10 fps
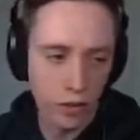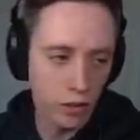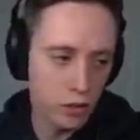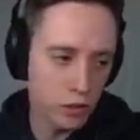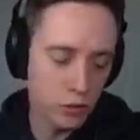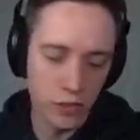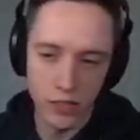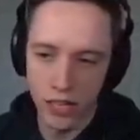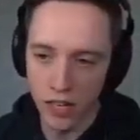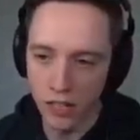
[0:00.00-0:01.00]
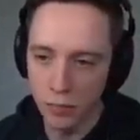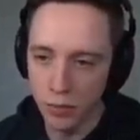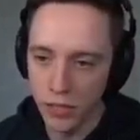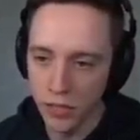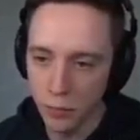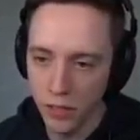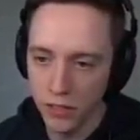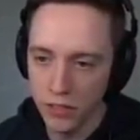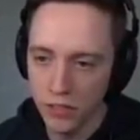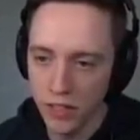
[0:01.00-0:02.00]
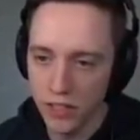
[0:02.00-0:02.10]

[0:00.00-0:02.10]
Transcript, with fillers: our local Italian pizza place